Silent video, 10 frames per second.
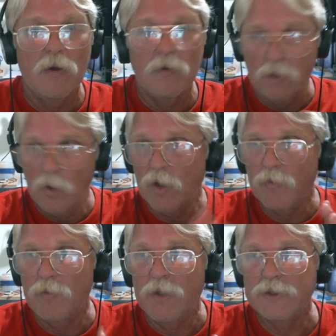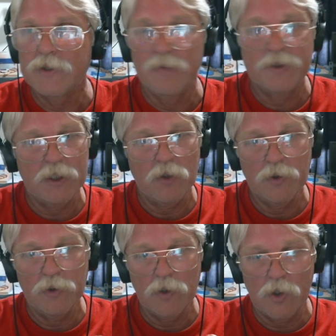load up a piece of
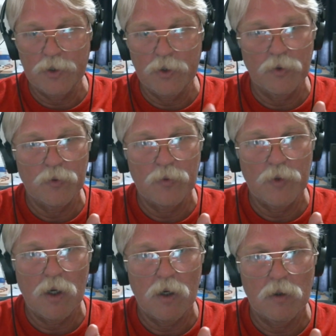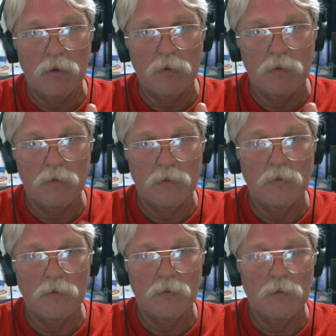material on your uh,
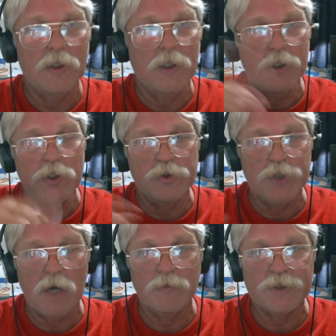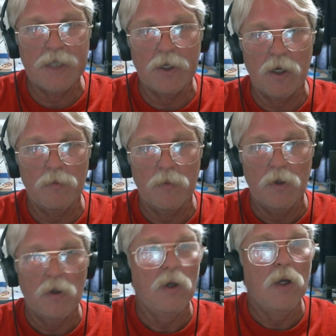in your job setup,
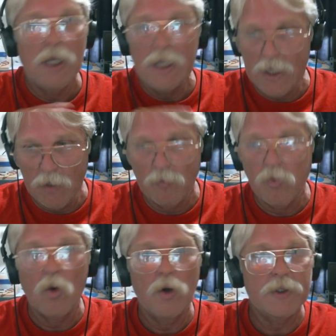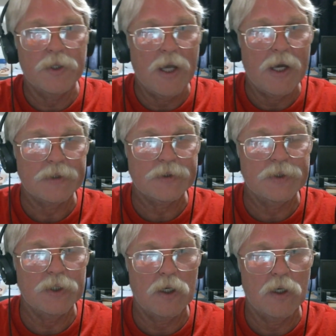import that
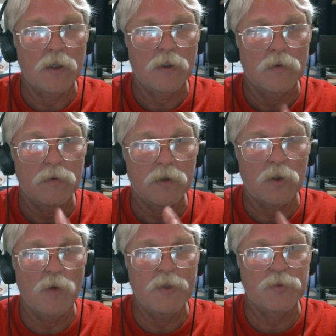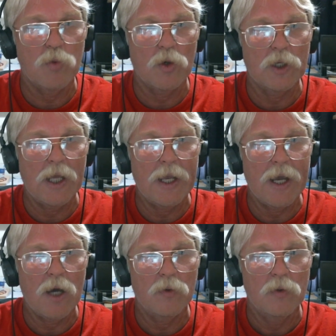uh, cribbage board
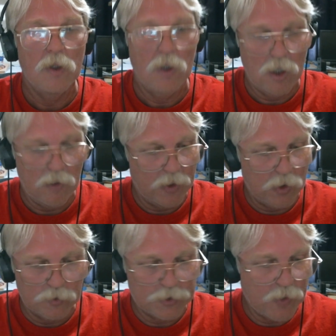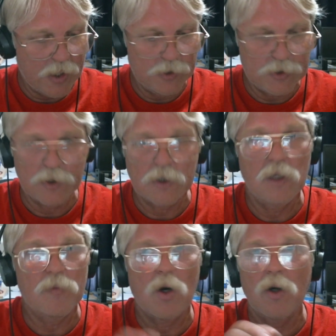layout, and then go straight into the
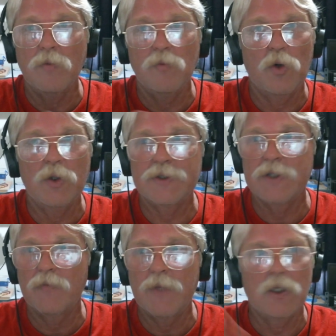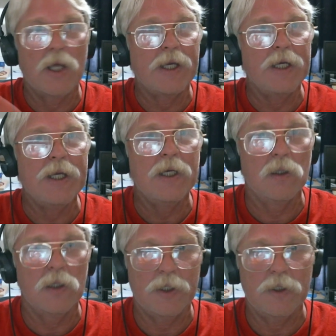clip art and put something like an
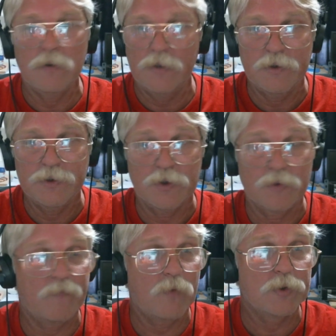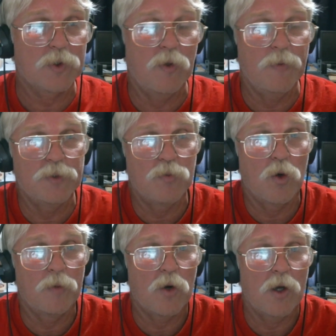eagle in it, and there's your first cribbage
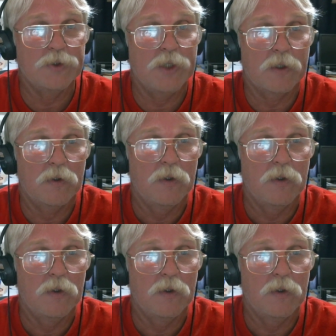board project.